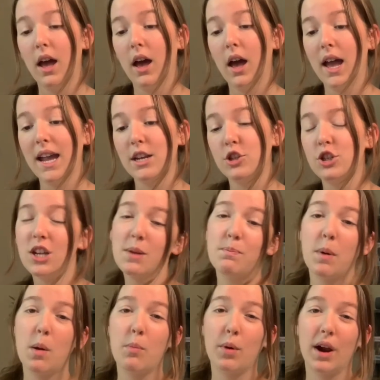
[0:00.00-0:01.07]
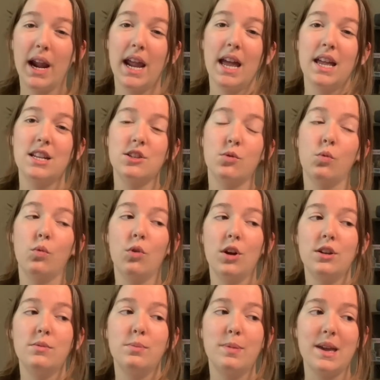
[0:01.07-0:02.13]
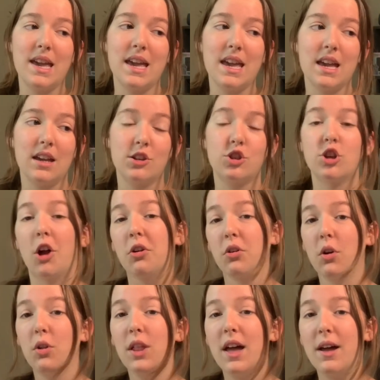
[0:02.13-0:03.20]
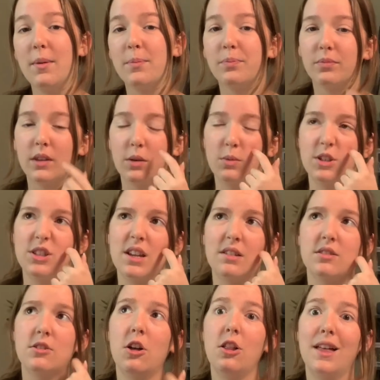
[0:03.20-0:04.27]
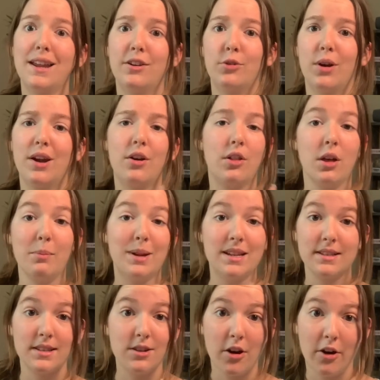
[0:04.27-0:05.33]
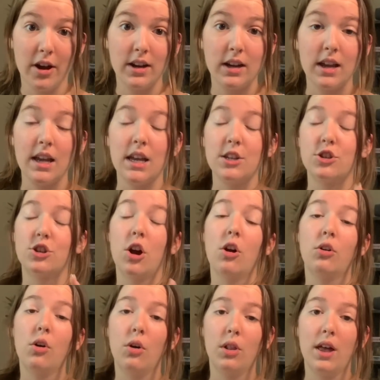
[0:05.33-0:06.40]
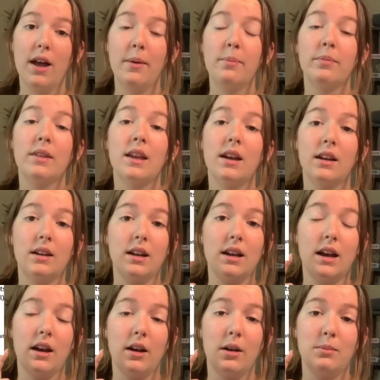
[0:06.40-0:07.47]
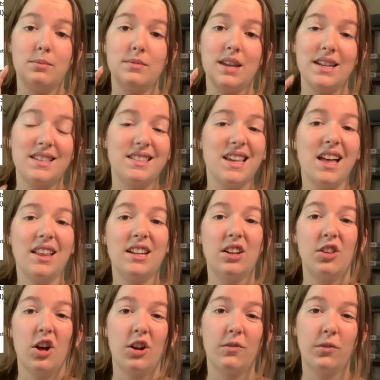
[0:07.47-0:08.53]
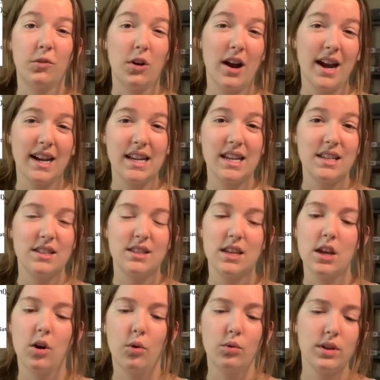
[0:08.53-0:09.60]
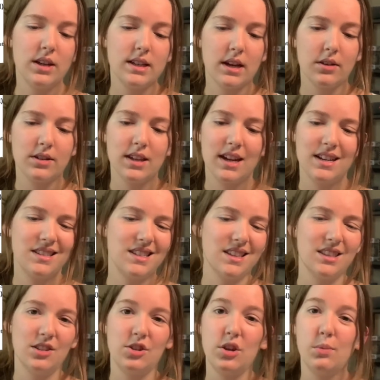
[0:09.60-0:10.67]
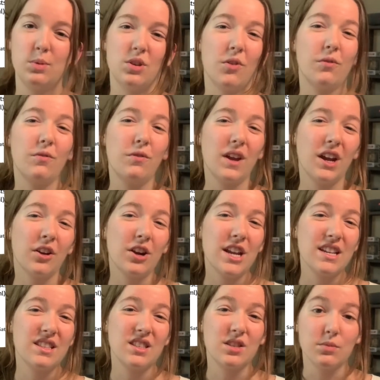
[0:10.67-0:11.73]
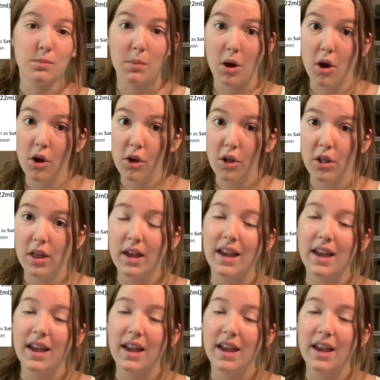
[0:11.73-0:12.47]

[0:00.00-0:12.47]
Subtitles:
A cheaper brand would be Chalkola, which sounds a lot like Crayola, but it's not. It's Chalkola. They sell in a lot of varieties. The only downside is that the tubes are very small